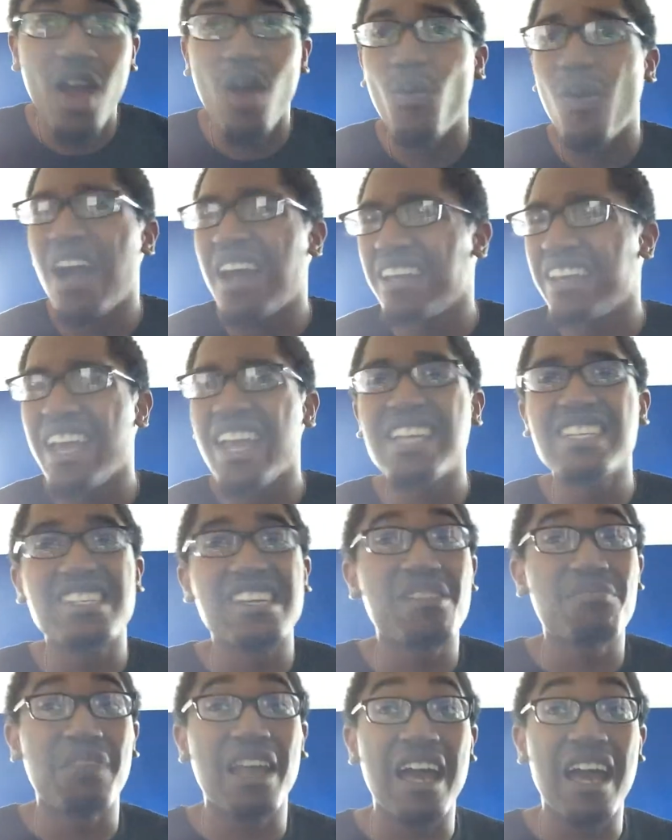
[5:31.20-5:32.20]
One day
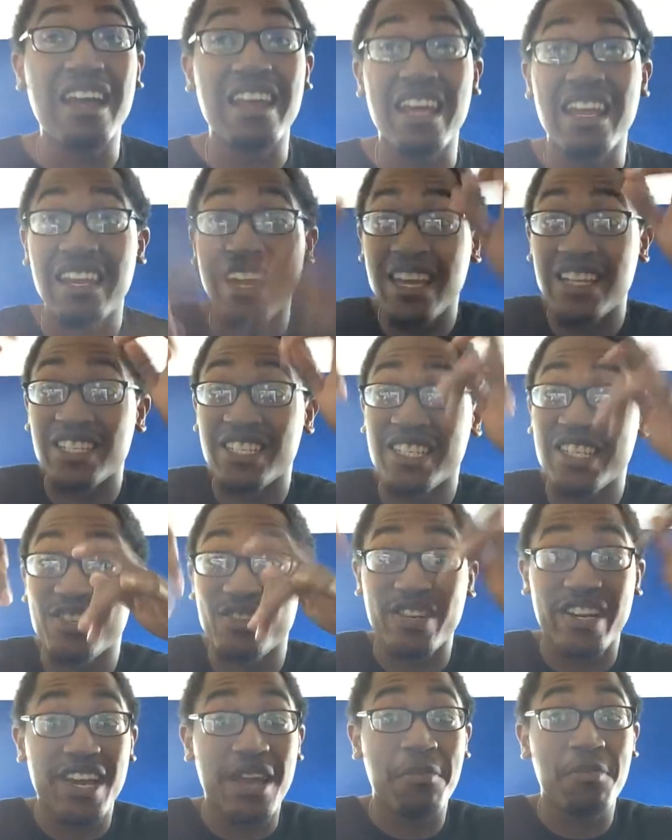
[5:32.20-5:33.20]
she blooding, then
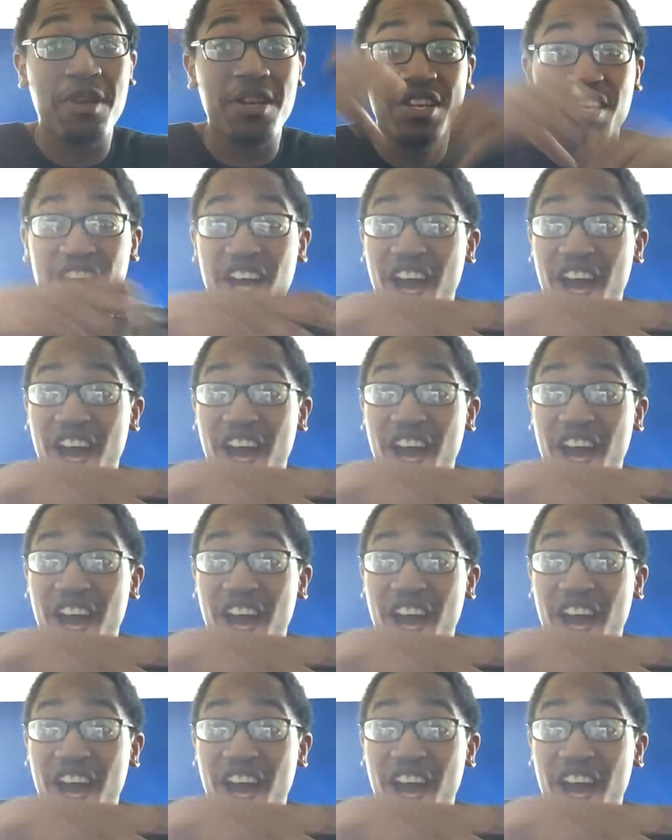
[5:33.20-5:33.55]
she creeping